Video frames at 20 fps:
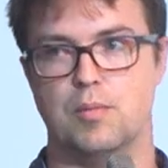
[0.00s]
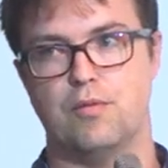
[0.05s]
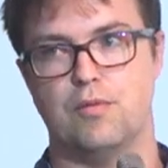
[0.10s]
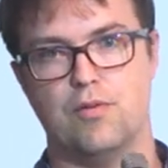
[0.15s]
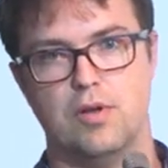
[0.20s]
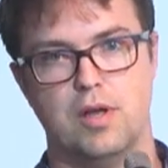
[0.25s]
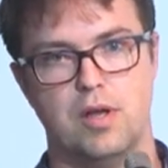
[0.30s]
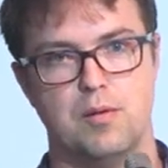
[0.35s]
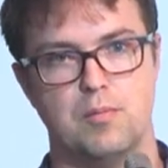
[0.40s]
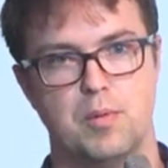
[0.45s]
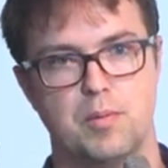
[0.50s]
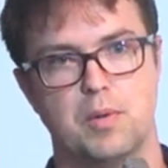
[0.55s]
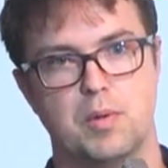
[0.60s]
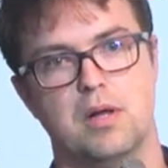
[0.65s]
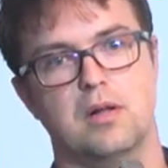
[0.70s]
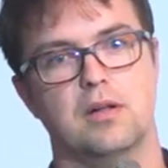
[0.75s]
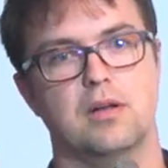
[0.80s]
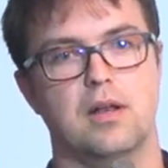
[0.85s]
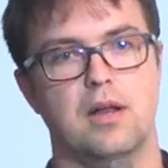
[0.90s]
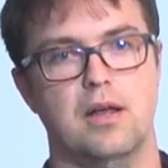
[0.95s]
but for him, I'm
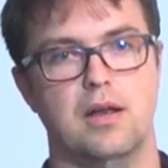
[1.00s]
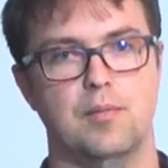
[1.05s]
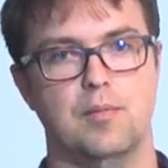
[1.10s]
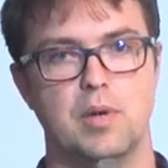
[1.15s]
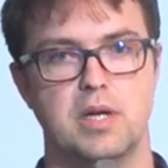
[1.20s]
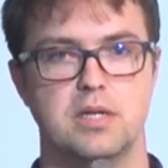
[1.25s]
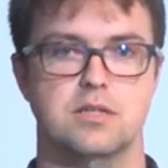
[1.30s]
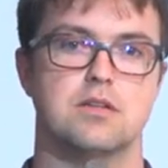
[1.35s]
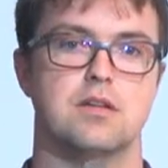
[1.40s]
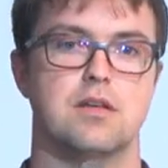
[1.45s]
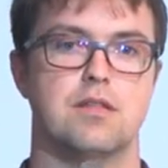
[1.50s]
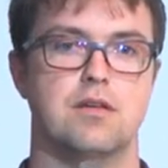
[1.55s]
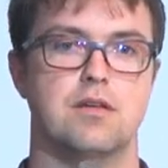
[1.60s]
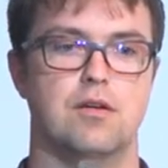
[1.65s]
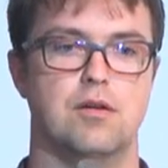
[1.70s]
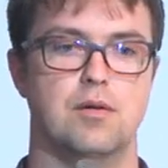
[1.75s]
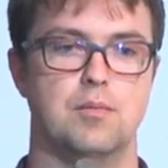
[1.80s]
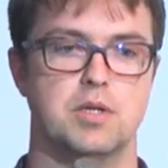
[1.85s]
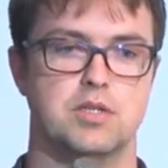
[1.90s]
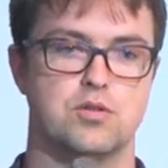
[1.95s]
calculating based on
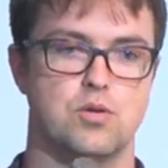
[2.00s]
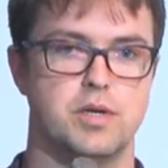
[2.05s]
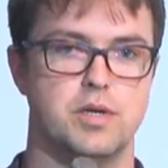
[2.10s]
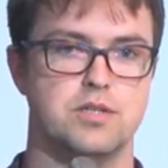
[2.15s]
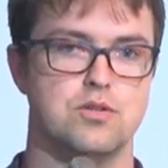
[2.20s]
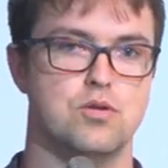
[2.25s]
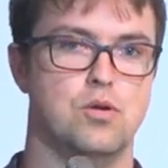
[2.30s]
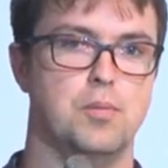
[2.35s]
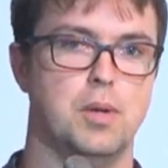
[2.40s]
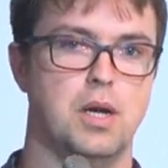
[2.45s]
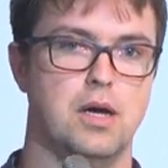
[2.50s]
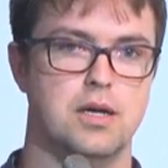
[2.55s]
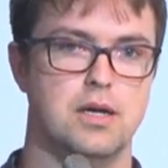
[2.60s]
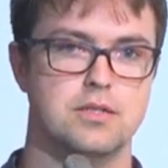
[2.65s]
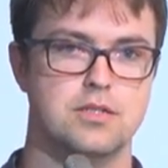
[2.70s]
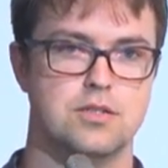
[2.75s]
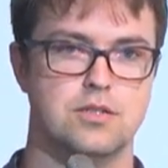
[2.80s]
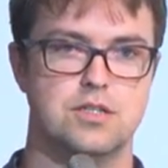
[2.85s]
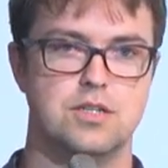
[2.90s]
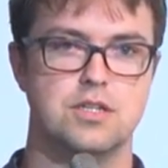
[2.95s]
Ethereum. It's always
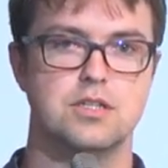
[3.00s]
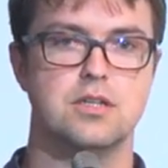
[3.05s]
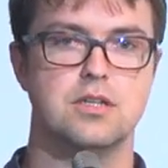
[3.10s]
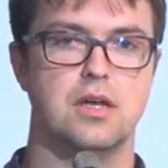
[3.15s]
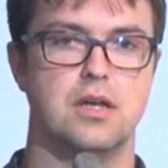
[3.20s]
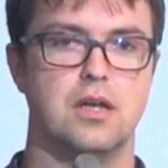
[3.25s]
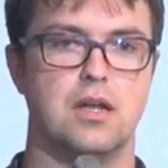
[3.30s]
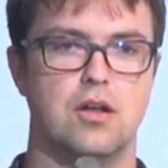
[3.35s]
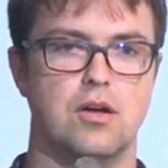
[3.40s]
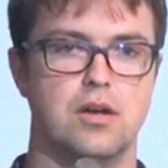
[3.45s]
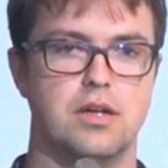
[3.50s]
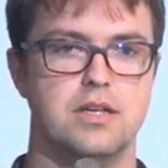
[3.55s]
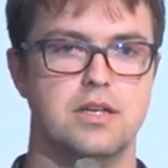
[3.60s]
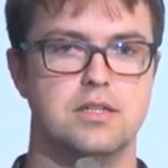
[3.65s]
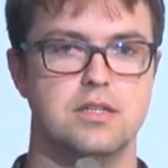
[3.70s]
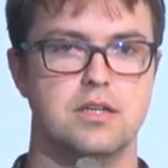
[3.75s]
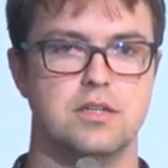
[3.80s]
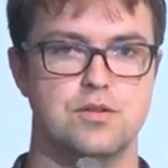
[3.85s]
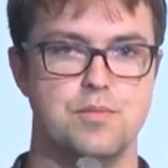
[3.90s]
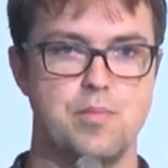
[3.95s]
normalized. It's just a, a lot
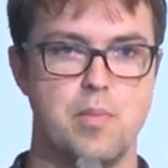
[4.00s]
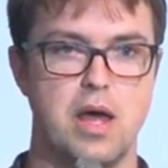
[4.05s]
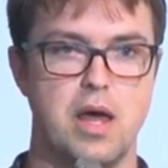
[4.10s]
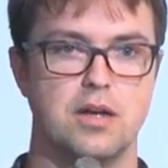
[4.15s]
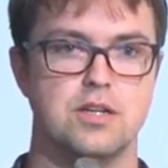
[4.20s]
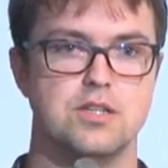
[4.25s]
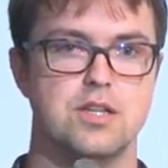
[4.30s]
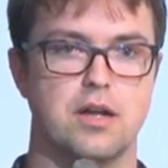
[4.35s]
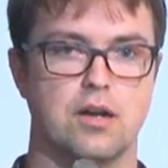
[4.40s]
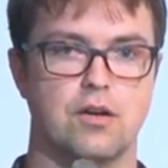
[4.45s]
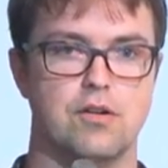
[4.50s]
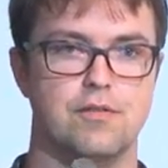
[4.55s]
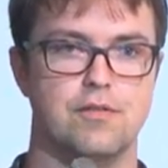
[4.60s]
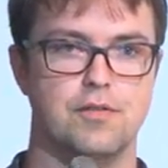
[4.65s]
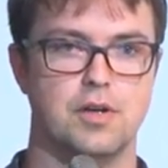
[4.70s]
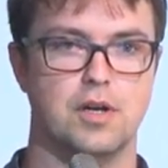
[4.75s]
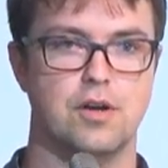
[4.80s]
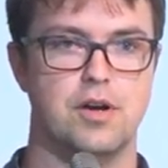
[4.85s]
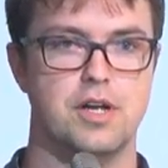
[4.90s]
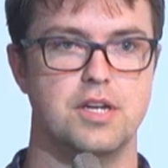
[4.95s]
easier to manage that
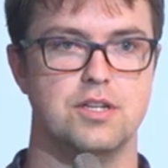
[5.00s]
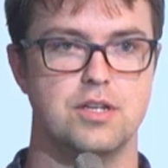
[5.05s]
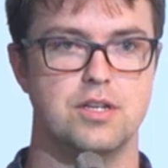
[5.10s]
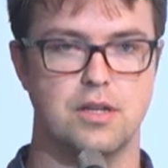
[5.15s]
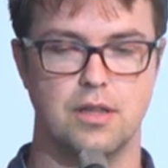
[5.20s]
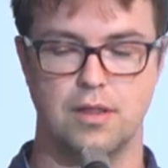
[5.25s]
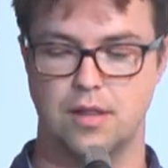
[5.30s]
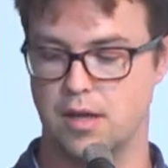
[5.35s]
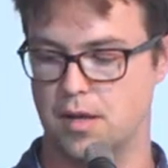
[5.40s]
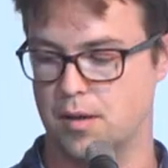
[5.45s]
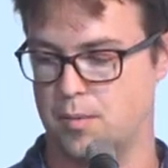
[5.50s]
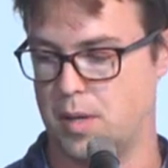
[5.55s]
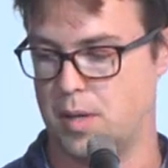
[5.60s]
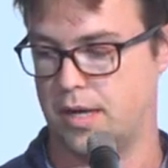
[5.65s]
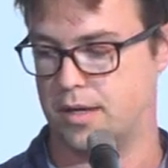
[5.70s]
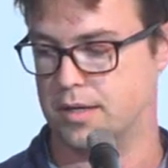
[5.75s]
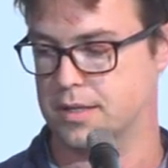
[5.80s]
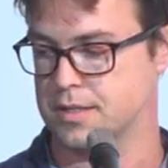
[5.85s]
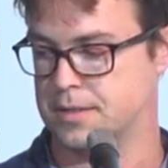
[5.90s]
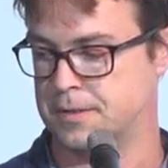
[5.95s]
configuration and think
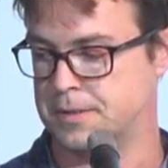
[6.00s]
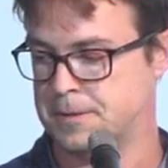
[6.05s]
about it.